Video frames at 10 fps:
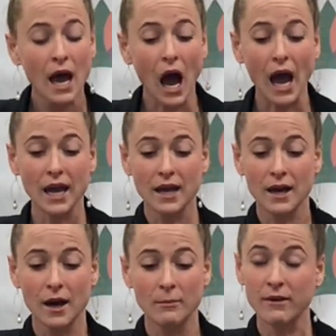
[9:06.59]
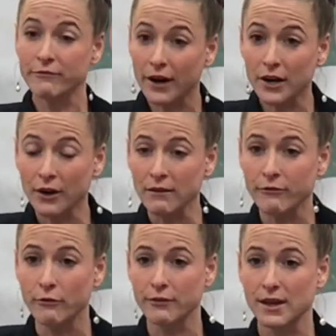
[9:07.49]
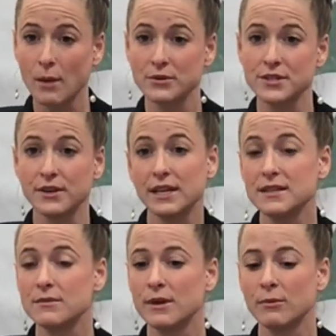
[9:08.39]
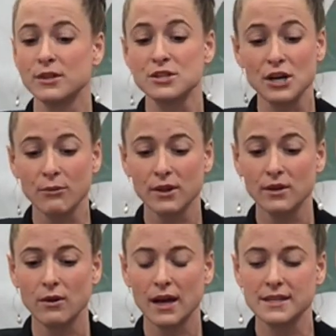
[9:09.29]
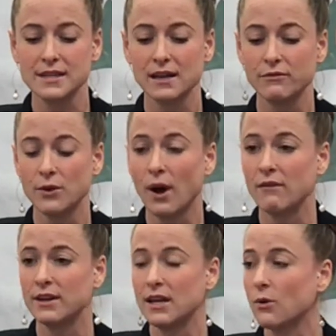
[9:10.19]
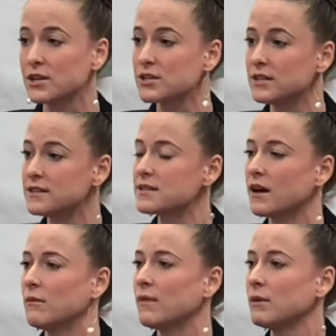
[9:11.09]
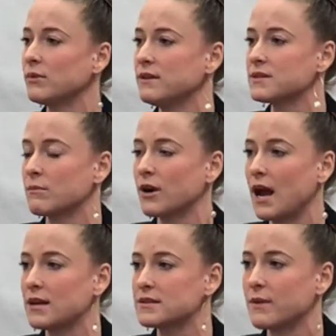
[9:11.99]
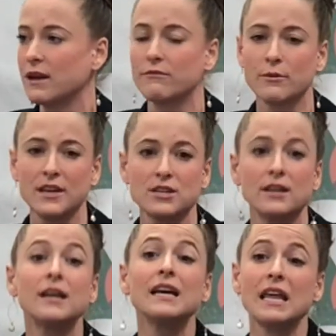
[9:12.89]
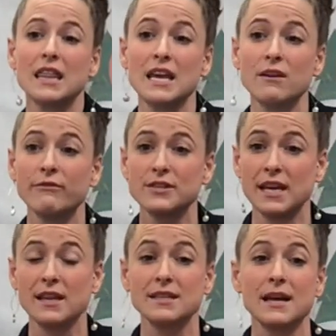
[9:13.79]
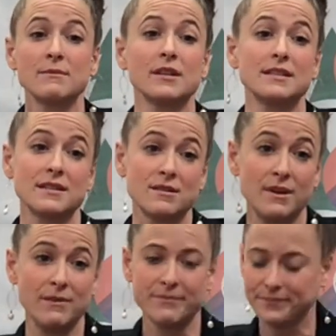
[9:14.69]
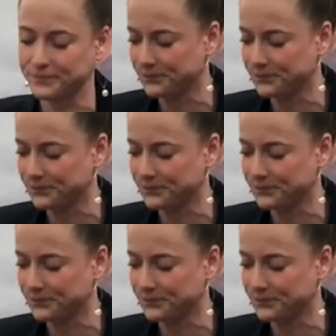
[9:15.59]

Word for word: I um, am very grateful for the opportunity to be able to share with you guys, and if you have any questions, um, I believe Summer has my information. Thank you for taking the time to listen to me.